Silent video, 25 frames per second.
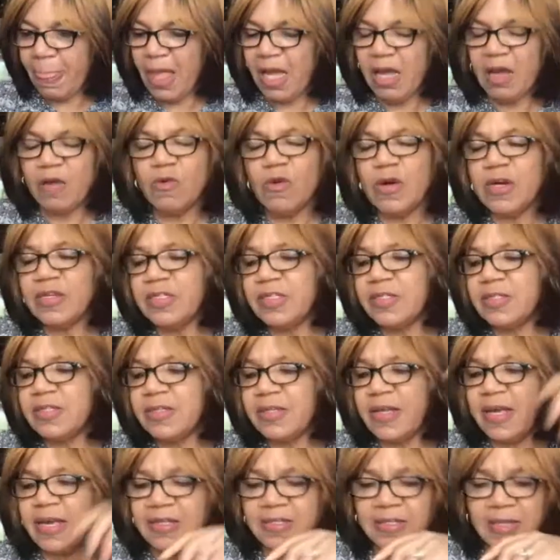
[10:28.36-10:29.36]
wanted
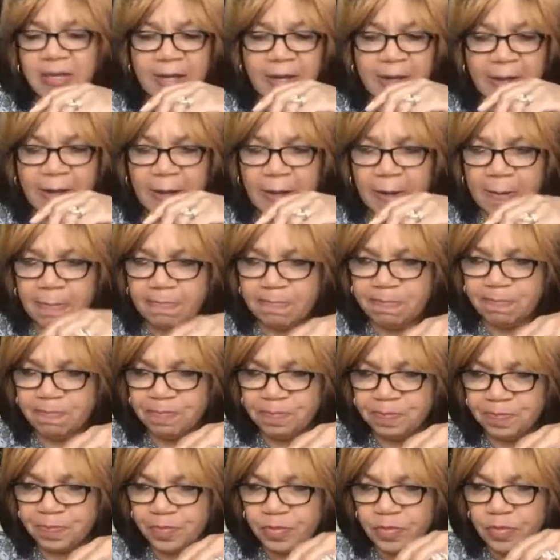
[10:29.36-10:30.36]
to get a
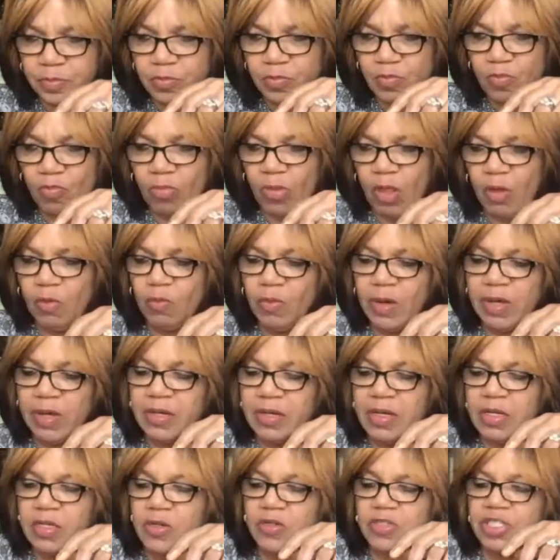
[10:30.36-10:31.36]
one
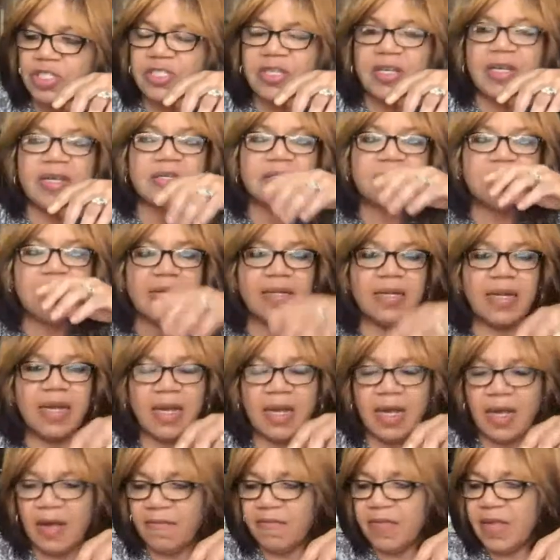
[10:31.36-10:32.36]
of those shakes that they
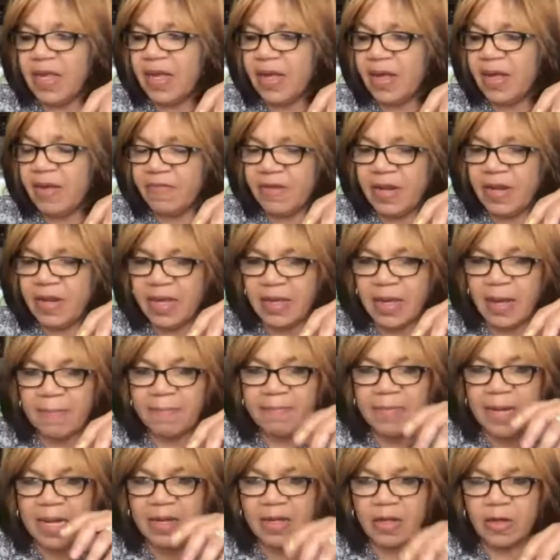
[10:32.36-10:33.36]
have like a
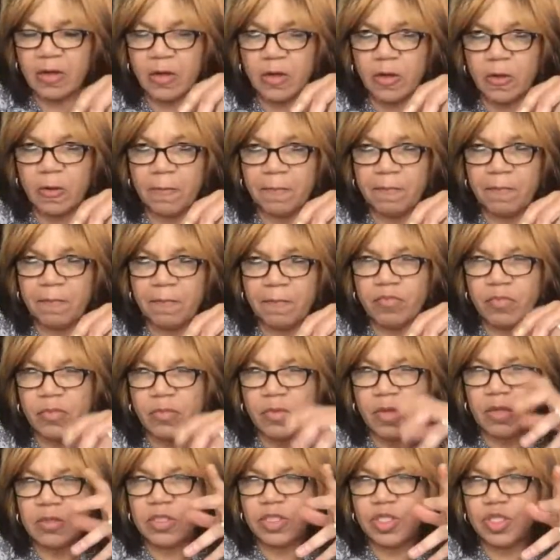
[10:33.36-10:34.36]
mango,
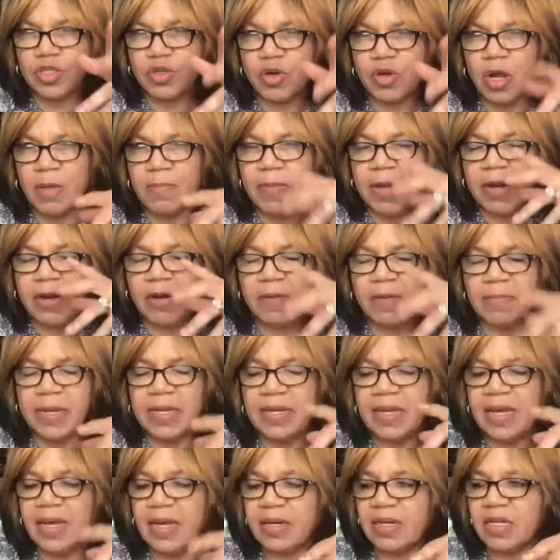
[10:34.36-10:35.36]
strawberry,
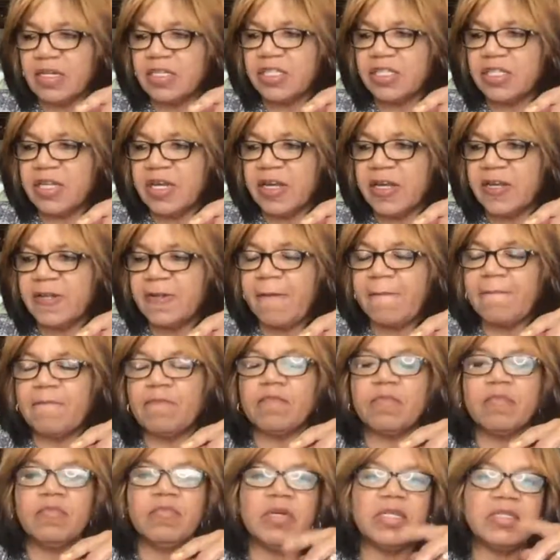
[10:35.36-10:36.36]
banana shake,
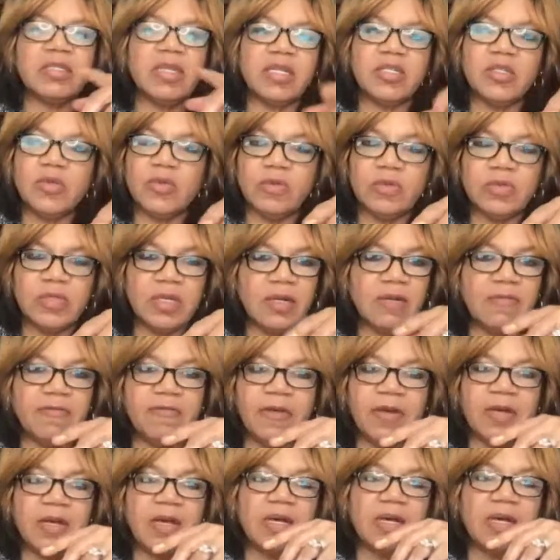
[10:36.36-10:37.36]
but I totally
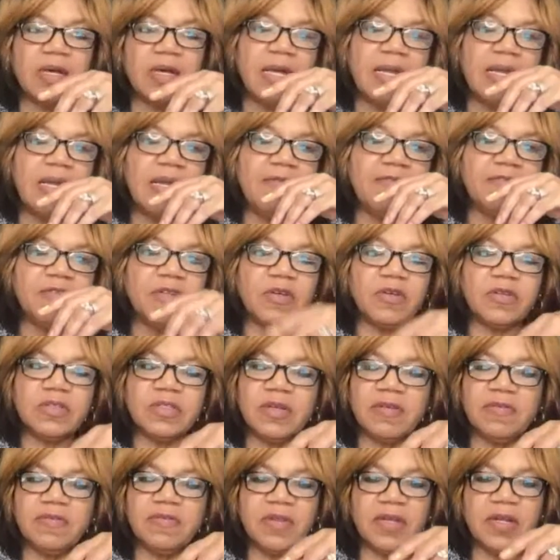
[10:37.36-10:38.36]
forgot. I left out
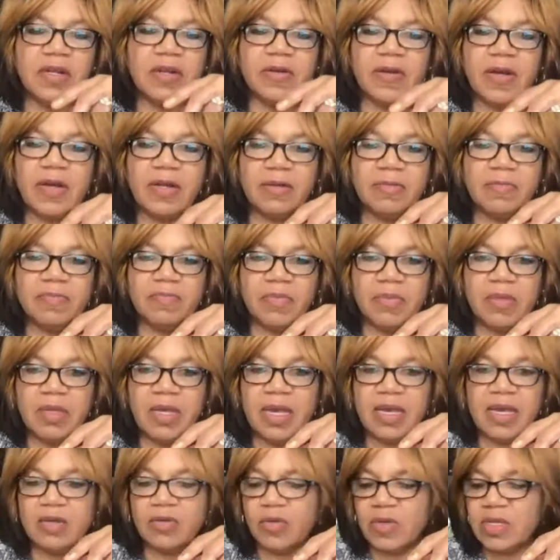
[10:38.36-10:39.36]
of there, and
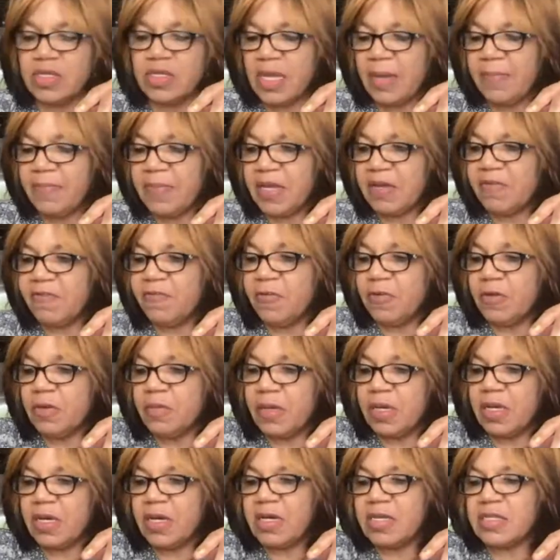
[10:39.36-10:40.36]
yeah, it was a bit full
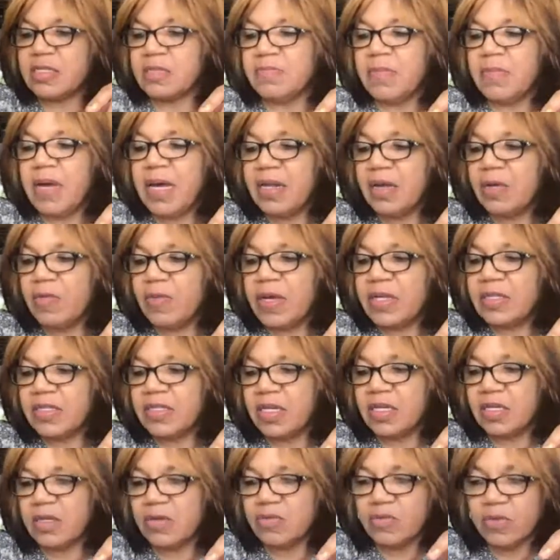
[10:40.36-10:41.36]
because man, I went
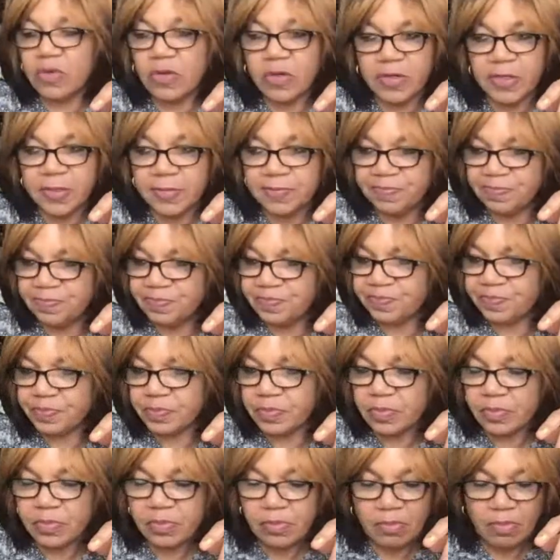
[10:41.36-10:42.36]
on the road,
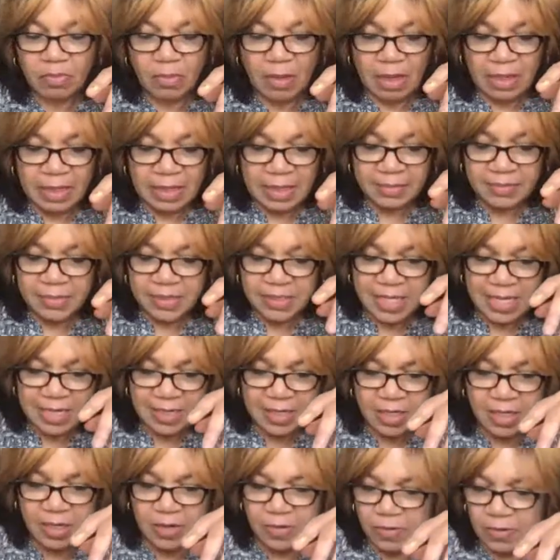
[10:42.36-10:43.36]
and I'm
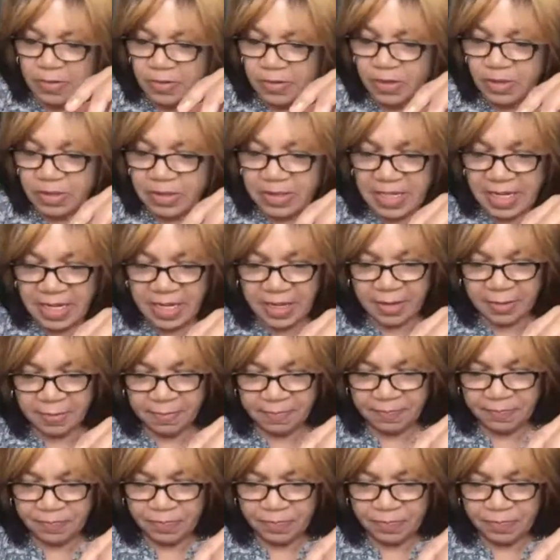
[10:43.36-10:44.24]
telling you, today